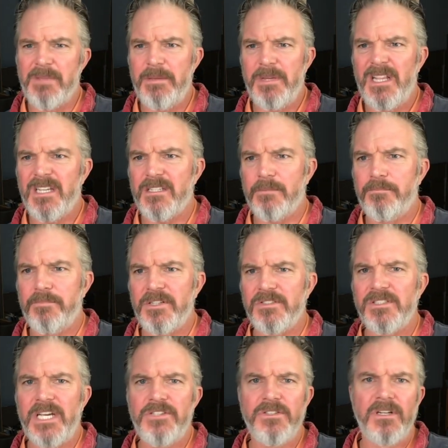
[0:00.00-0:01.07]
Maybe there's a
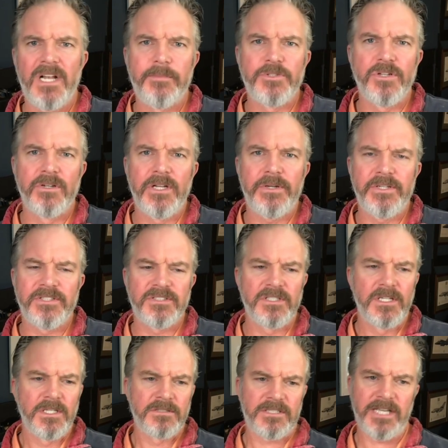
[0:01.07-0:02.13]
presentation club at John Lewis.
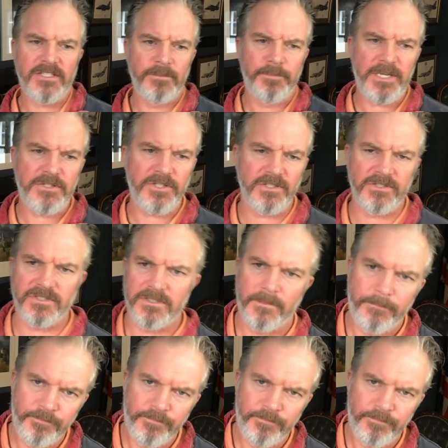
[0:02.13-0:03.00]
Take some pictures.